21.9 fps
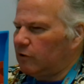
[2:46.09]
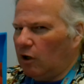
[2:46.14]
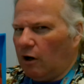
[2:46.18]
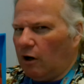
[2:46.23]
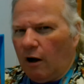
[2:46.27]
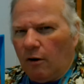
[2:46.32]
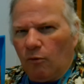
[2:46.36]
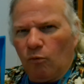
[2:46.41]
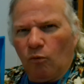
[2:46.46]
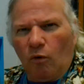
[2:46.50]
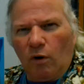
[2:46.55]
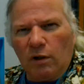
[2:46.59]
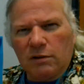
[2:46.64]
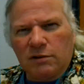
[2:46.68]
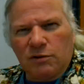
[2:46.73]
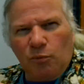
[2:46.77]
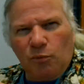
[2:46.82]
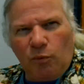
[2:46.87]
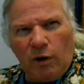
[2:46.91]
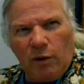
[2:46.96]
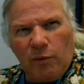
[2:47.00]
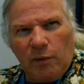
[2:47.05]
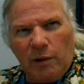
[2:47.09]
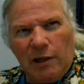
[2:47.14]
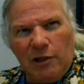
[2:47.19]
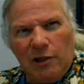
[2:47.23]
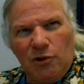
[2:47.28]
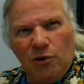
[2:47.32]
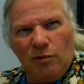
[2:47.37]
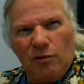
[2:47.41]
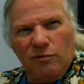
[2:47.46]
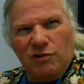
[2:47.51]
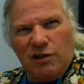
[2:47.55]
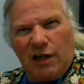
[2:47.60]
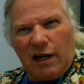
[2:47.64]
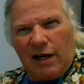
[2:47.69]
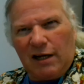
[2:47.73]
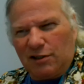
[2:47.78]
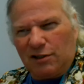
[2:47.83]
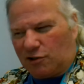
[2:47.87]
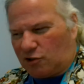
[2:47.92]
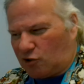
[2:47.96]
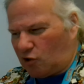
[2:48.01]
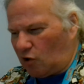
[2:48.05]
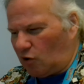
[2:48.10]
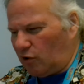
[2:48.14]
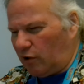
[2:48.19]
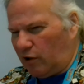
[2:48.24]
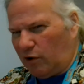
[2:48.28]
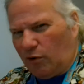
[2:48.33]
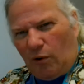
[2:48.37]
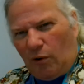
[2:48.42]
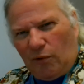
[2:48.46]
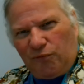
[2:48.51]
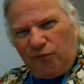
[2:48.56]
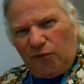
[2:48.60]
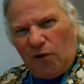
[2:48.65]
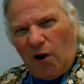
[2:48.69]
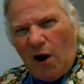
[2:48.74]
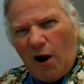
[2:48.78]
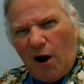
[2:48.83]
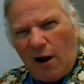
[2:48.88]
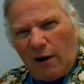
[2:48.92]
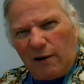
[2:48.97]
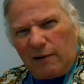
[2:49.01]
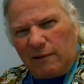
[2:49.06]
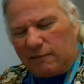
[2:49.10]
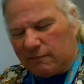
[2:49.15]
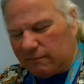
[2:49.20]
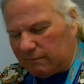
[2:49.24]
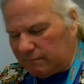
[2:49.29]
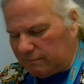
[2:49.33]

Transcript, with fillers: Uh, what, what are we going to do if Santa's turned into a frog?